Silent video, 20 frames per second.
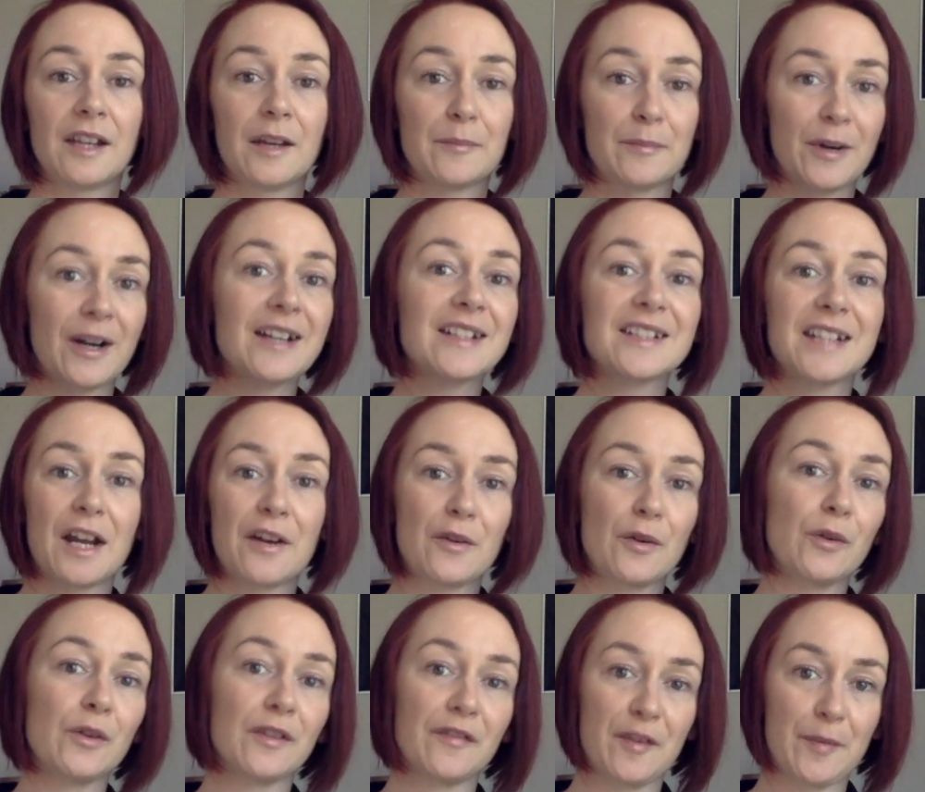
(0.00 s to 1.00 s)
breaks down
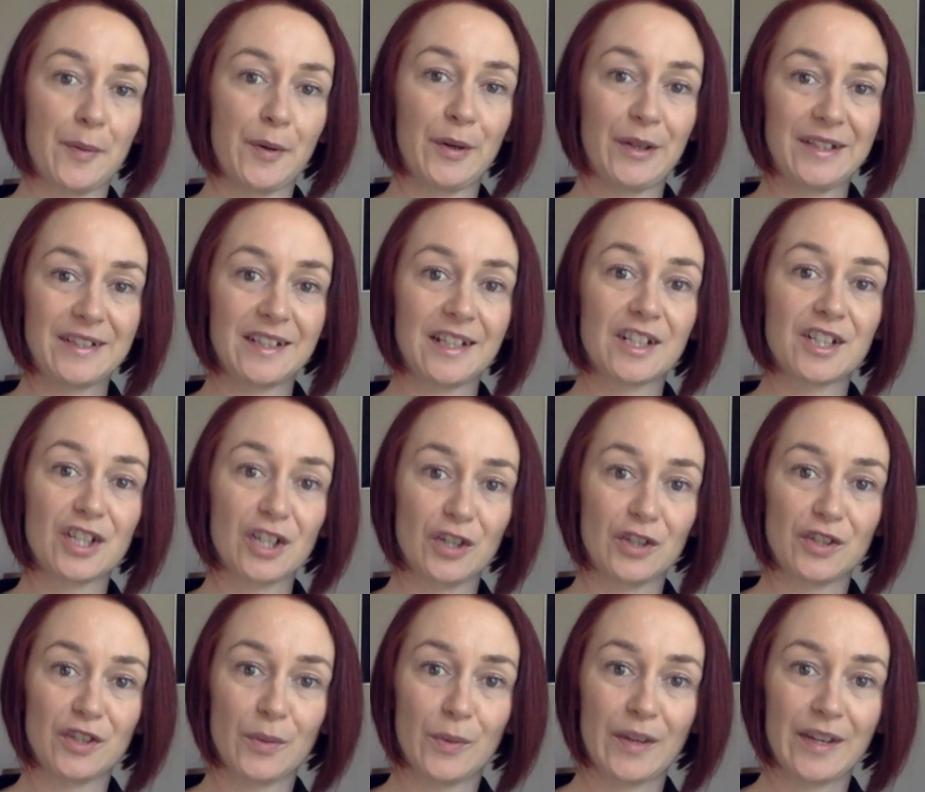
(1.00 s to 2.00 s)
all of the points and
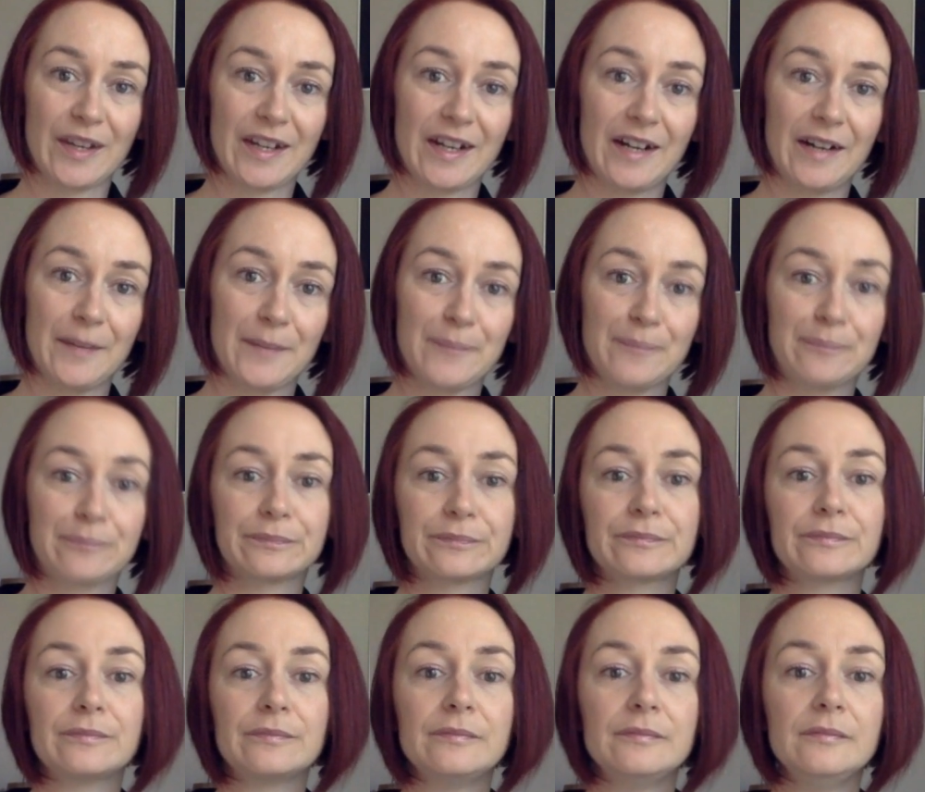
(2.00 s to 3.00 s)
shows you where they are.
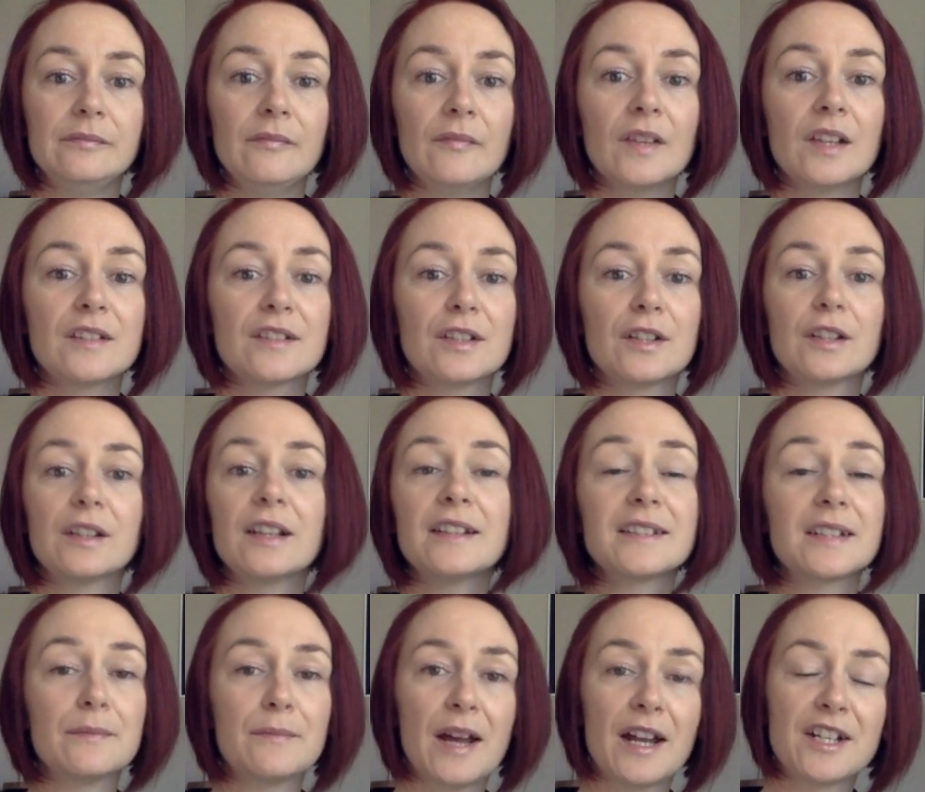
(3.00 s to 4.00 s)
So
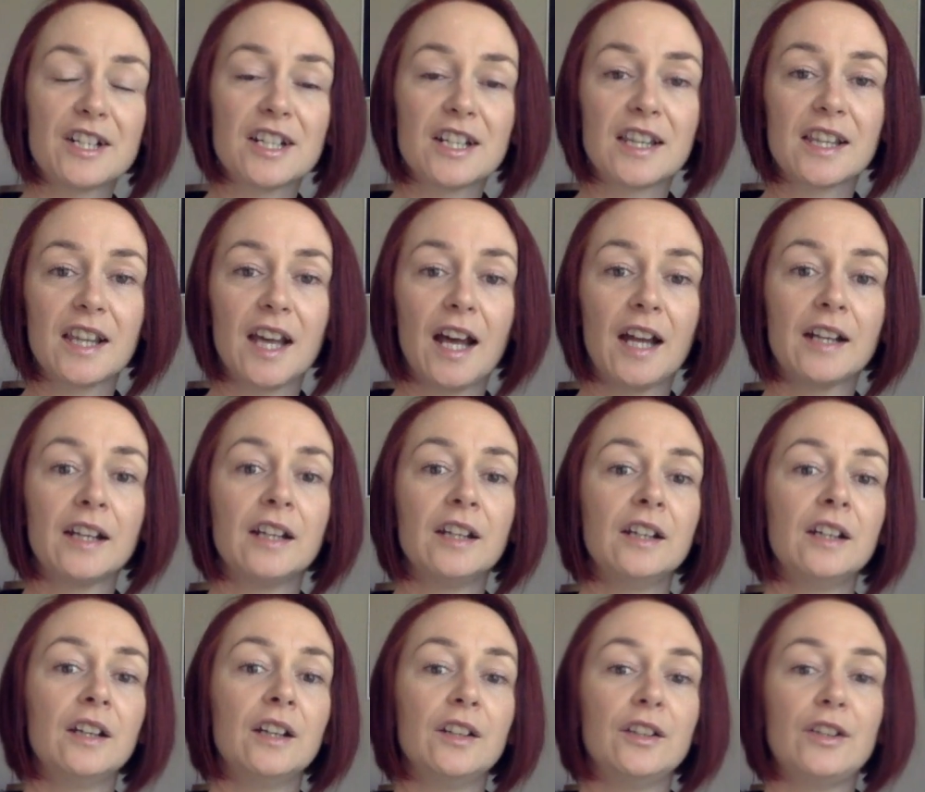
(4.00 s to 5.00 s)
let's imagine that
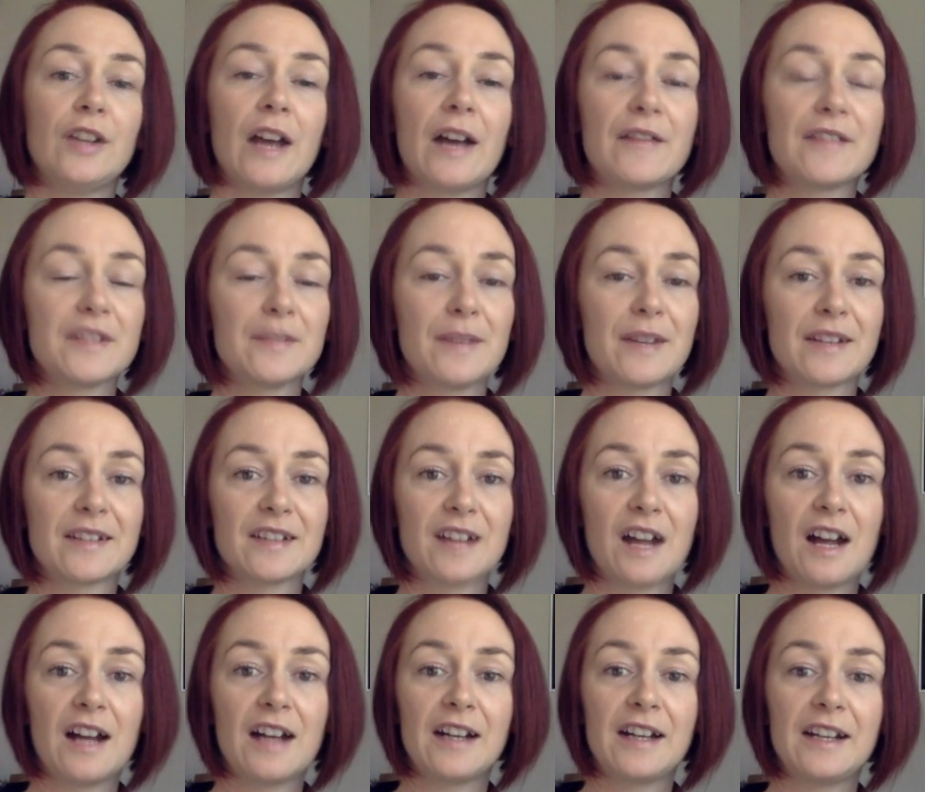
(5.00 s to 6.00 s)
you have some
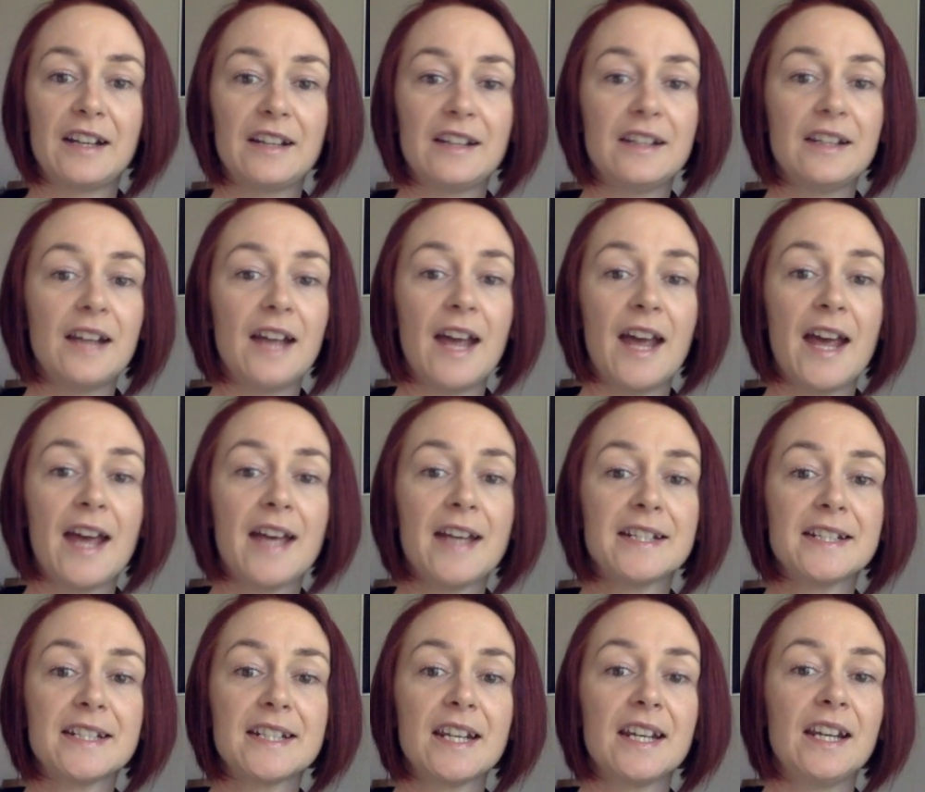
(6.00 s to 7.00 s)
anxiety
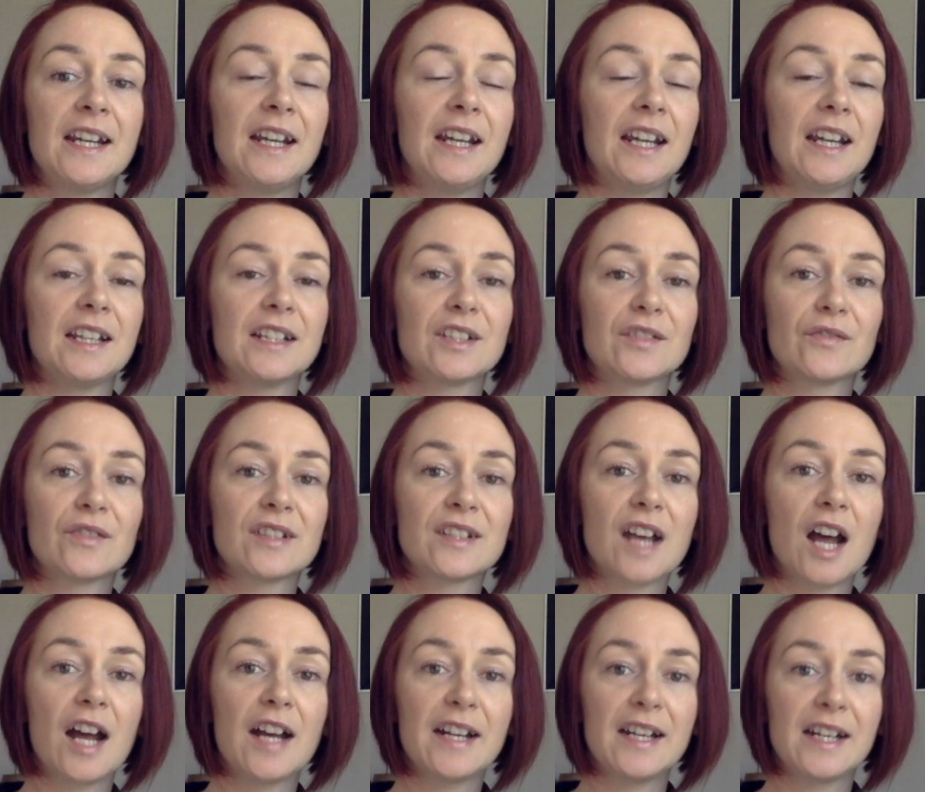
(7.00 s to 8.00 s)
and it's
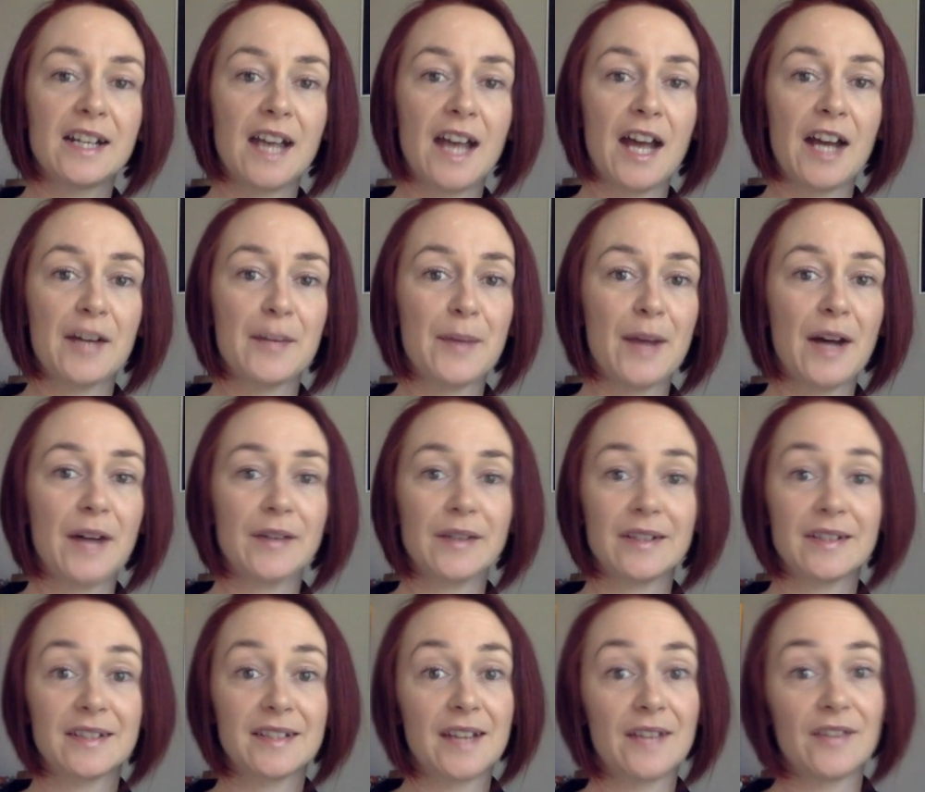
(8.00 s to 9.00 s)
residing at about a
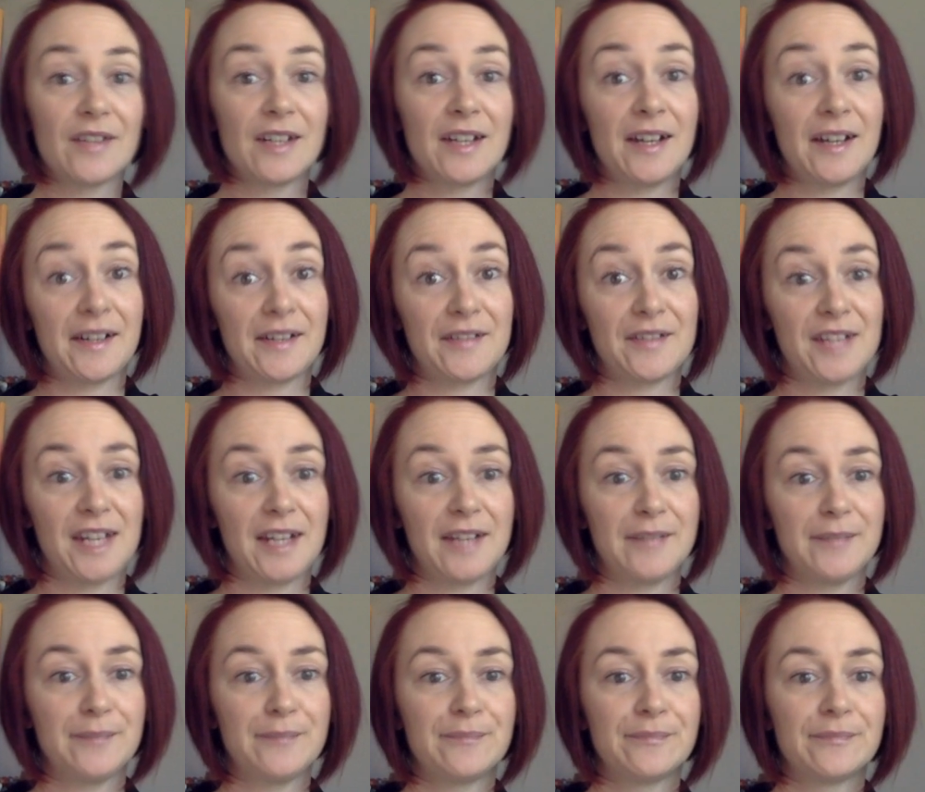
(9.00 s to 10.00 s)
7 out of 10.